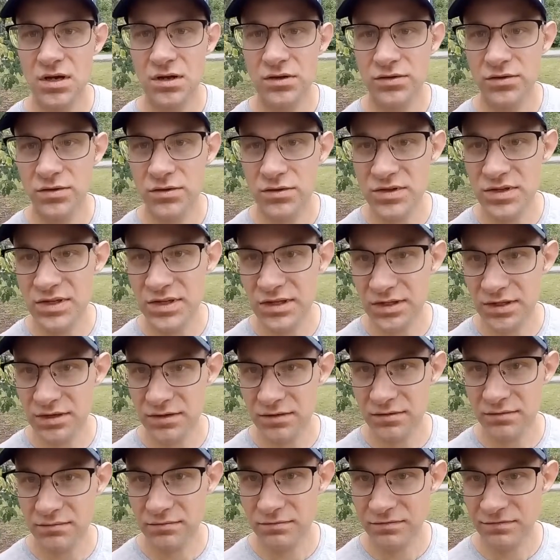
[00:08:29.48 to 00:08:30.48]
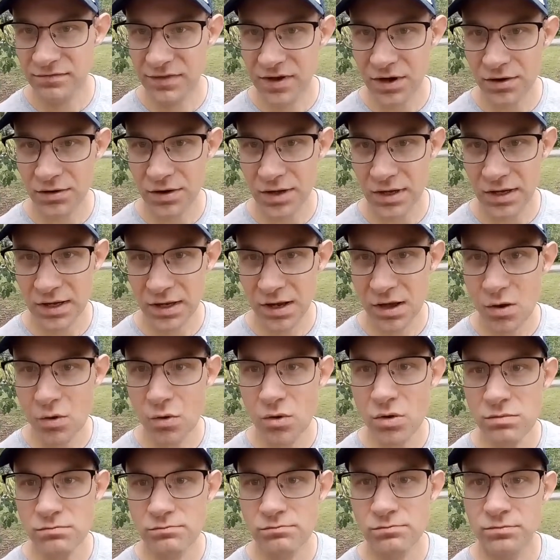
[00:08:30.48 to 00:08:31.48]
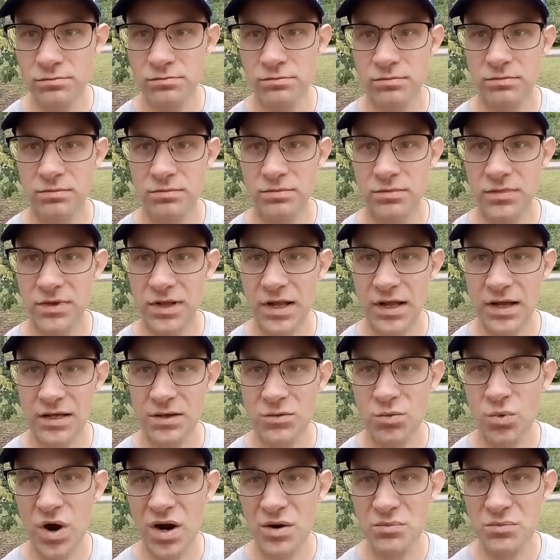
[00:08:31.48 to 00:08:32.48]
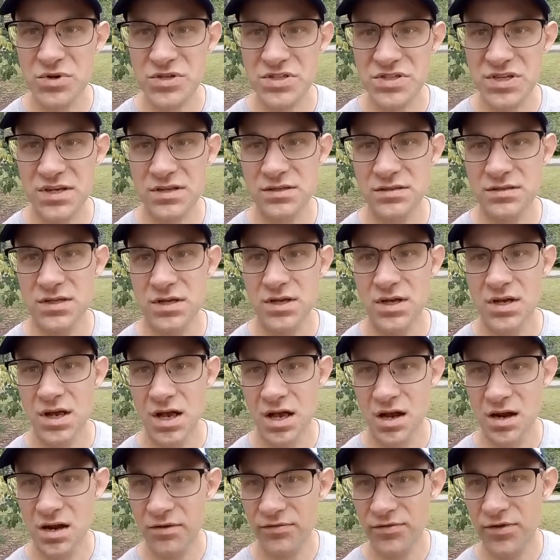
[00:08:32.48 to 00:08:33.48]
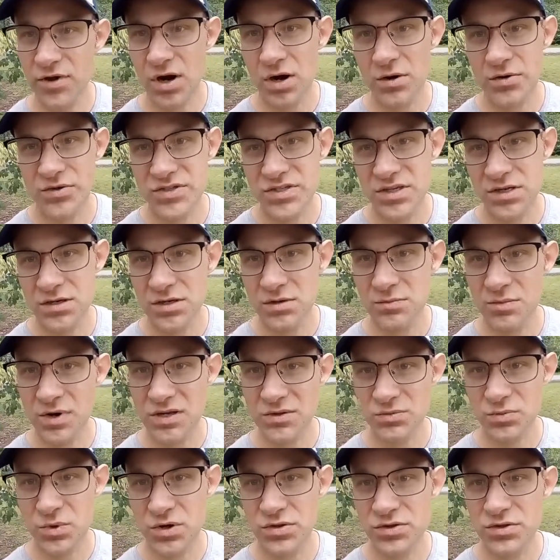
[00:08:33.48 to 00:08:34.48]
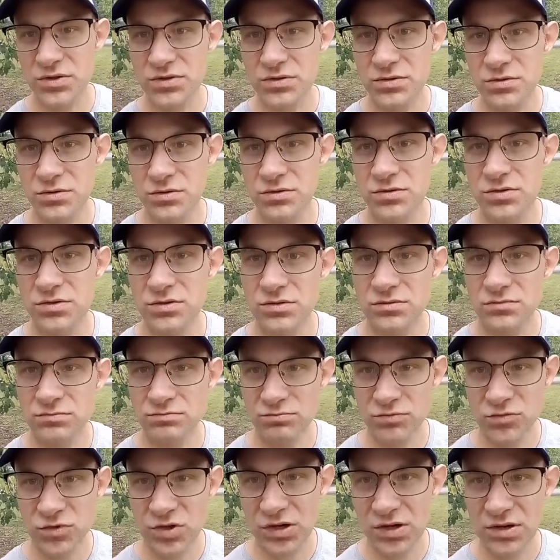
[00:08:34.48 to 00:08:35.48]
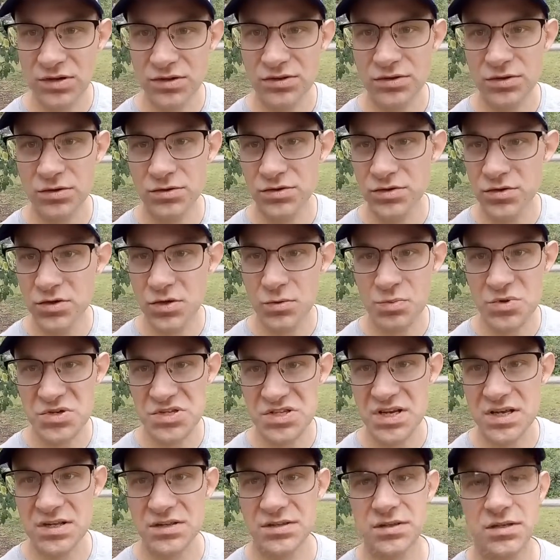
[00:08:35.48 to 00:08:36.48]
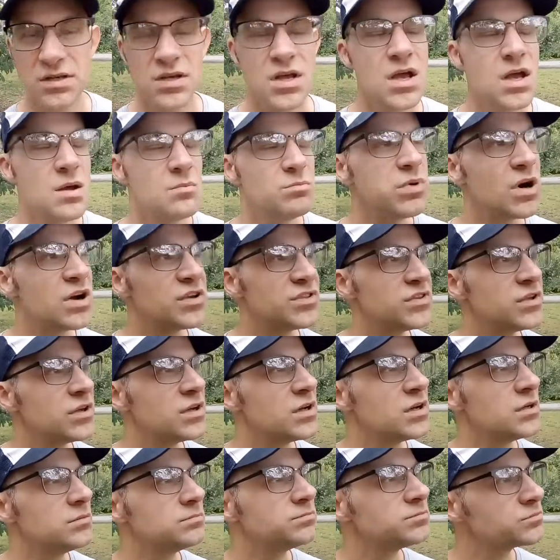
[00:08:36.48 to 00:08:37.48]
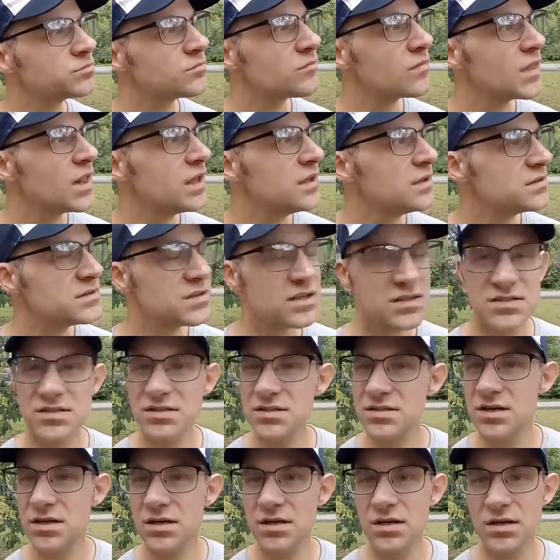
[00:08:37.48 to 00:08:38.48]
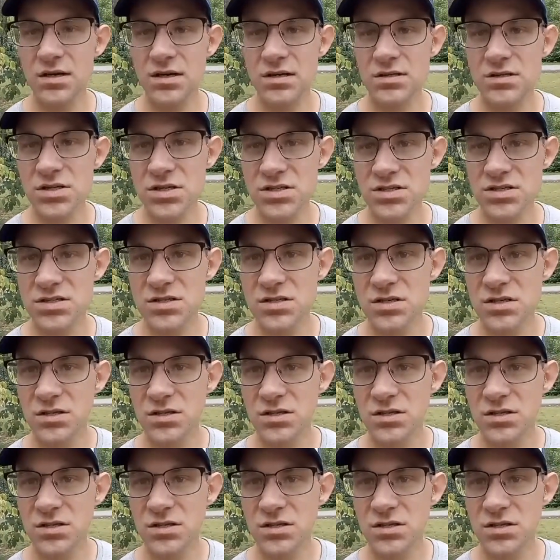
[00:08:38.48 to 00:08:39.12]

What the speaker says: to the very low, like 1%, and if you're outside, you might want to turn it to 2%. But that's just